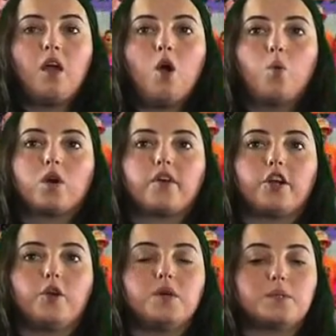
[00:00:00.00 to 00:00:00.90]
One of our
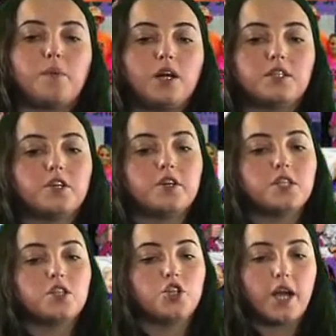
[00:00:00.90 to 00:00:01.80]
newest
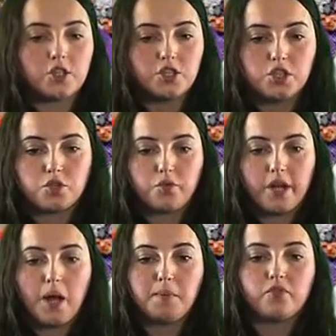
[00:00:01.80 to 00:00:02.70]
sponsors, she actually just
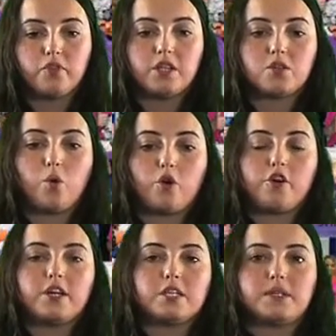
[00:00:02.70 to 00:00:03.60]
re-upped for this quarter,
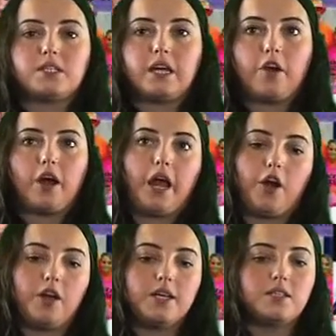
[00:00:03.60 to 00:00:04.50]
is Miss Tara
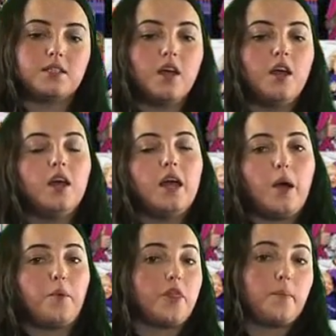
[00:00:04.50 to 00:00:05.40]
Harris
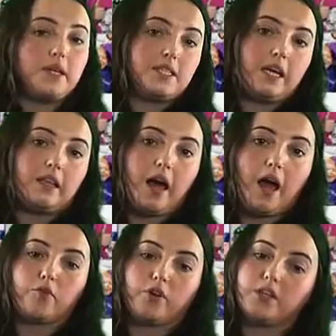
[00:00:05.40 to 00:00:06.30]
with Missy
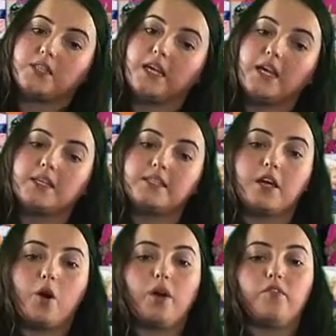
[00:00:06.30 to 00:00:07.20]
Klein Realty.
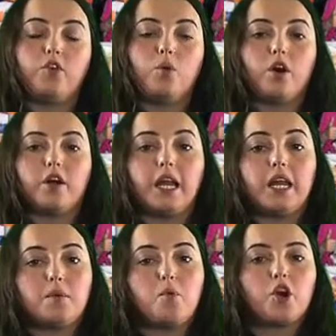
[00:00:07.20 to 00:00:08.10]
So if you are needing
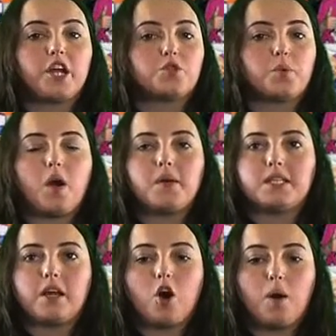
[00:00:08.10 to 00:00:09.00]
a mortgage, we always
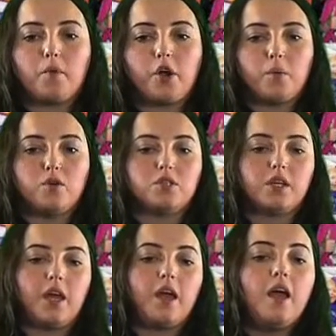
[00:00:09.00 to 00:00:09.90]
say call Maria
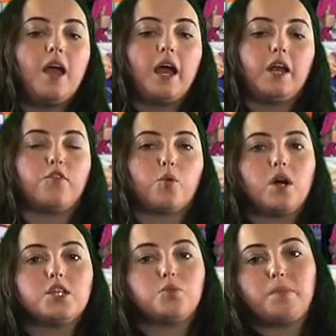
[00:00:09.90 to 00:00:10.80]
Woosley. And if you're
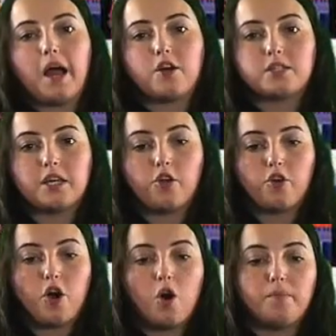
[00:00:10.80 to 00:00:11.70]
wanting to buy or sell your
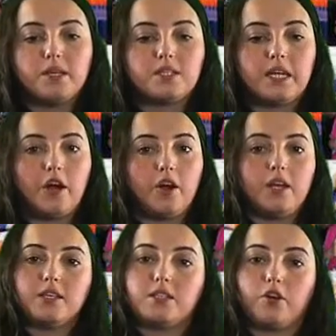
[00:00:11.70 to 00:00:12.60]
home, Miss Tara
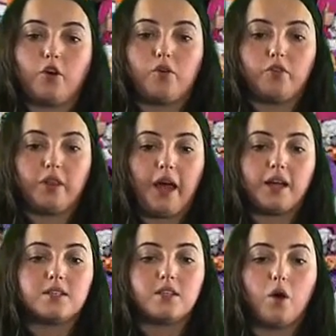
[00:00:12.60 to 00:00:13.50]
is the girl for
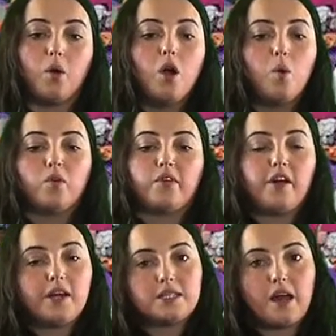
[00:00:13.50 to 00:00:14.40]
that. So we're very
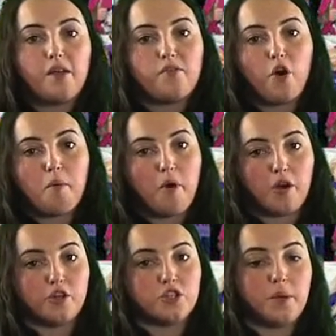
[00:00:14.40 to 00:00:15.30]
excited for our
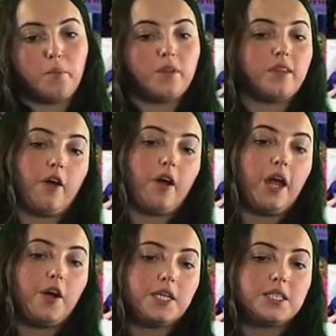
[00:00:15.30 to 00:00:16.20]
partnership with Tara
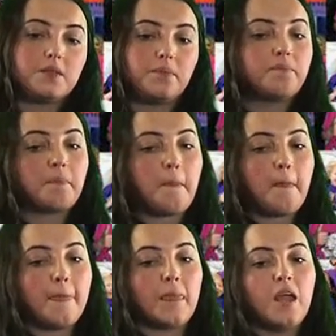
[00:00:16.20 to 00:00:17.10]
Harris.
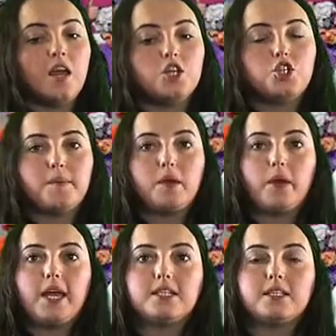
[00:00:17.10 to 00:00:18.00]
Jimmy
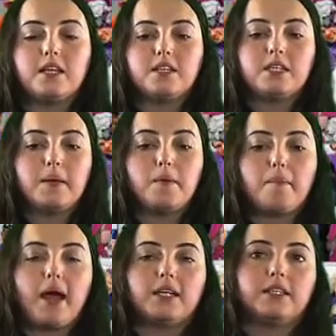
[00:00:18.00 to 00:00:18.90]
Weeks and his team at
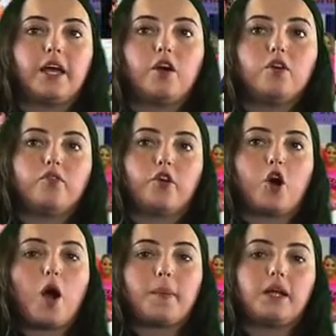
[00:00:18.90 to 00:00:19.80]
Max Care for
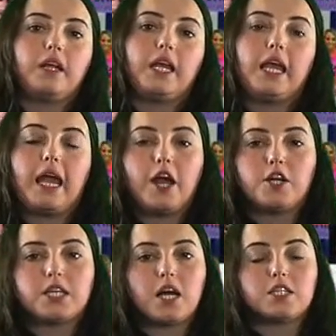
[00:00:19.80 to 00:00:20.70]
carpet cleaning, air
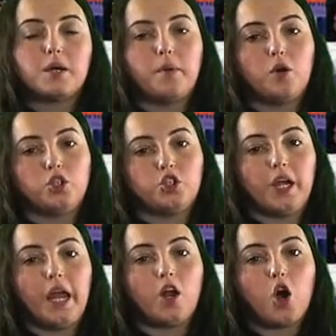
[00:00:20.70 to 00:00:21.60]
duct,
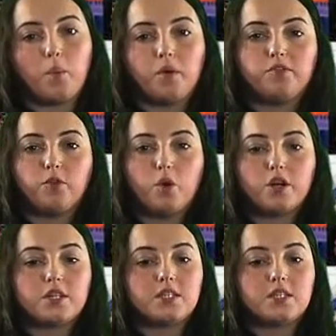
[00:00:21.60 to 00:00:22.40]
upholstery, and hardwood floors.